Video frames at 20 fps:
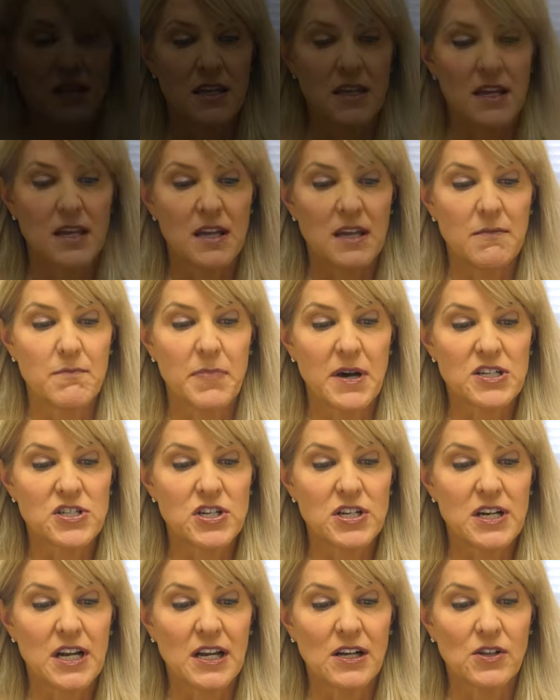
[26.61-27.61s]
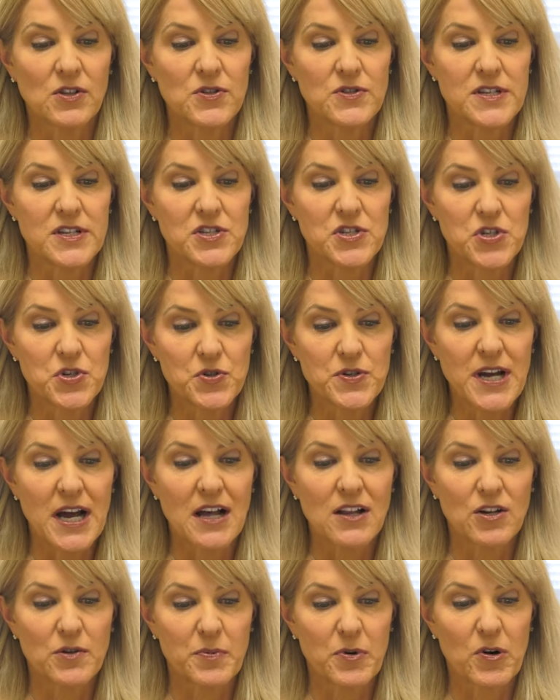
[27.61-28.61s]
The budget includes a
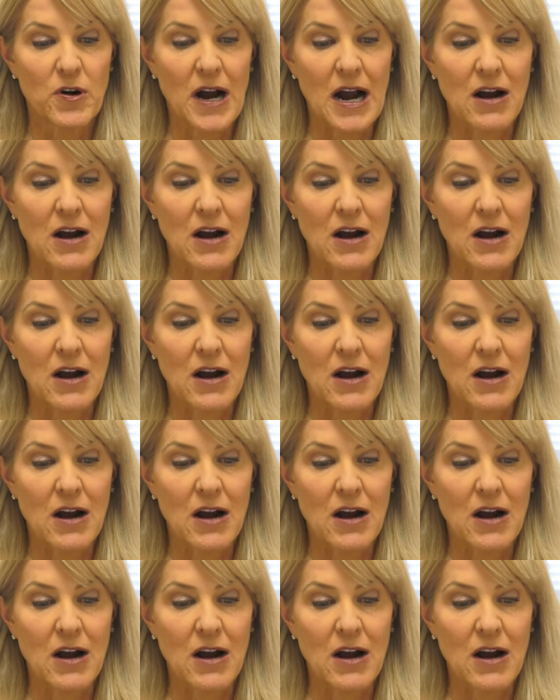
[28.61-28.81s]
$2 per